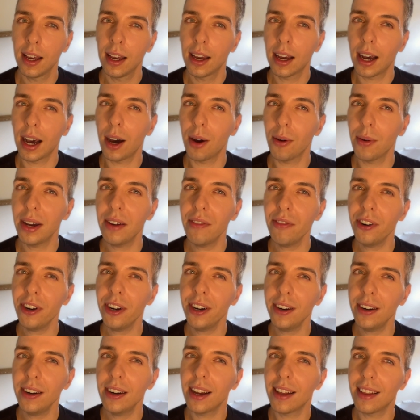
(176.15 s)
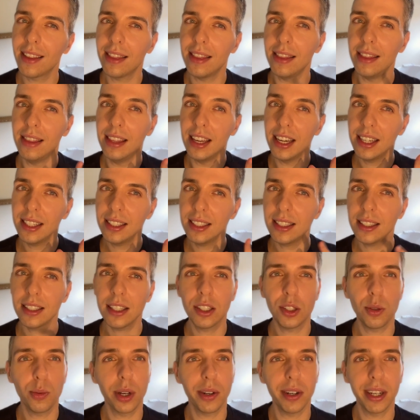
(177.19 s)
However, this
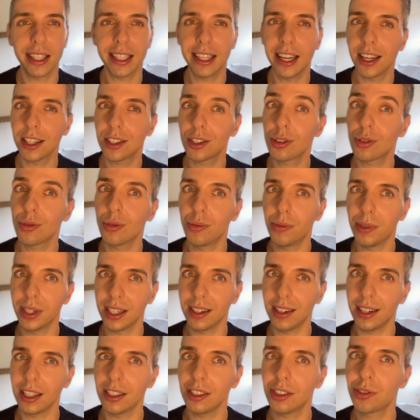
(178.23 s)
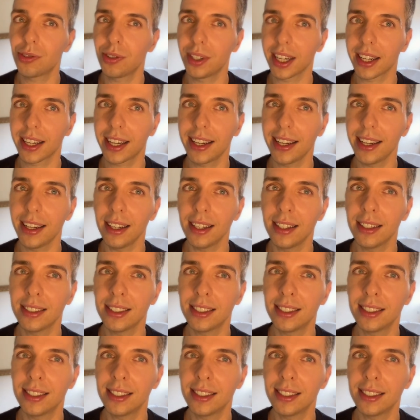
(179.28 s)
is where it gets really tricky.